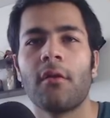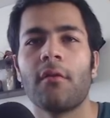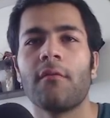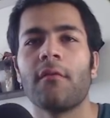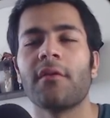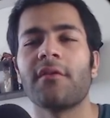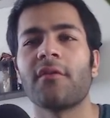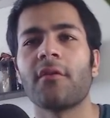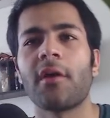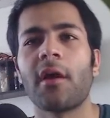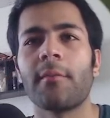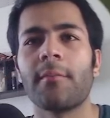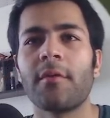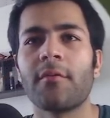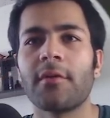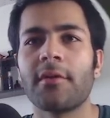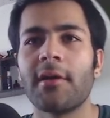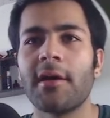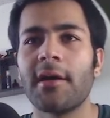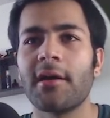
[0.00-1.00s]
Once you're happy
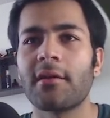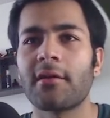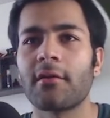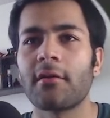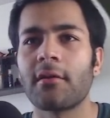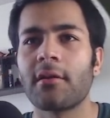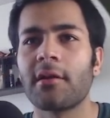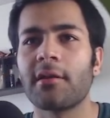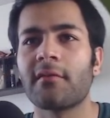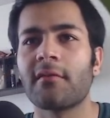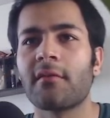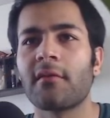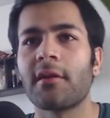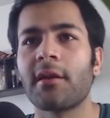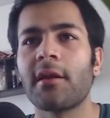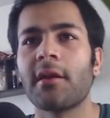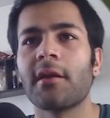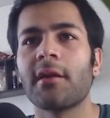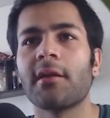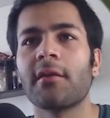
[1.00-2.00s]
with that, let's
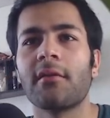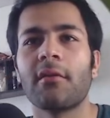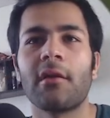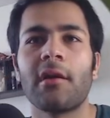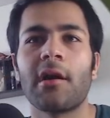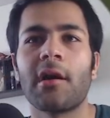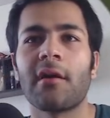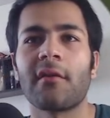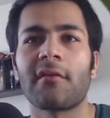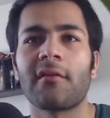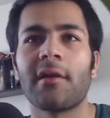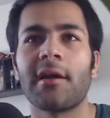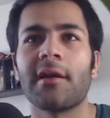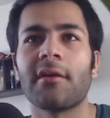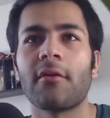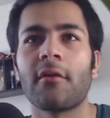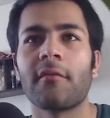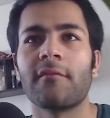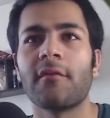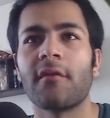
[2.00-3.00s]
create the last
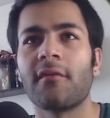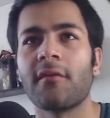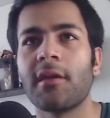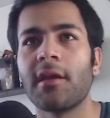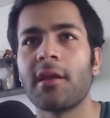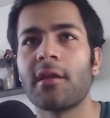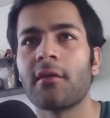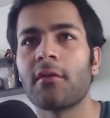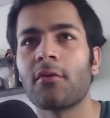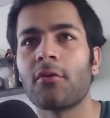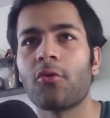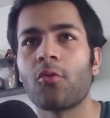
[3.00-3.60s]
light of the scene